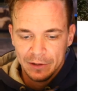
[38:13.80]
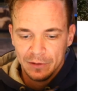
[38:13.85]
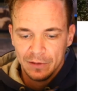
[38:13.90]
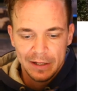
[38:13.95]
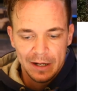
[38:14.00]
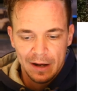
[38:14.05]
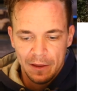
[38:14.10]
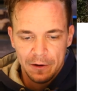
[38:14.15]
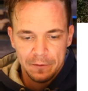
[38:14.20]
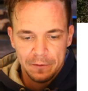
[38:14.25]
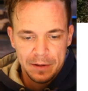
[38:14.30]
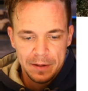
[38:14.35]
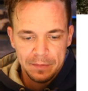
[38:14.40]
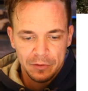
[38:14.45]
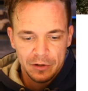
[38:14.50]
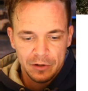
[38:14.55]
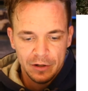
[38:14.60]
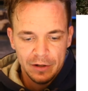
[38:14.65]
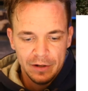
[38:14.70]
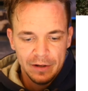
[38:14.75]
other people
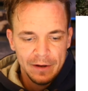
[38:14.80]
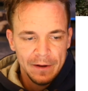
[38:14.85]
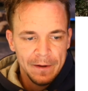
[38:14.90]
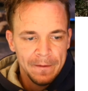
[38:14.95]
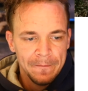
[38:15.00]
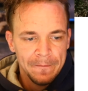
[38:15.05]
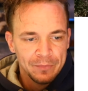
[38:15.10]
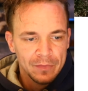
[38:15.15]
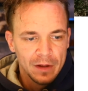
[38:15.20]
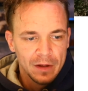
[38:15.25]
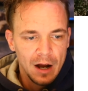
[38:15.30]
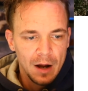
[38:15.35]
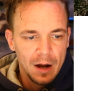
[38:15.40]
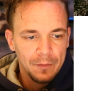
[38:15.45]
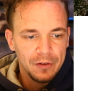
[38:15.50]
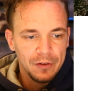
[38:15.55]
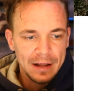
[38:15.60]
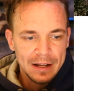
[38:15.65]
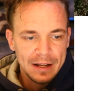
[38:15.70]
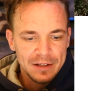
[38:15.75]
could.
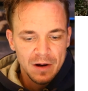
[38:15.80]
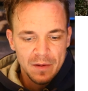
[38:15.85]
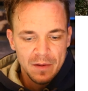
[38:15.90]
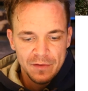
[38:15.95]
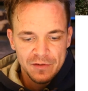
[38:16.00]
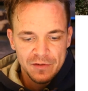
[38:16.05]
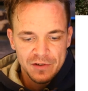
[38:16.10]
So that's why we started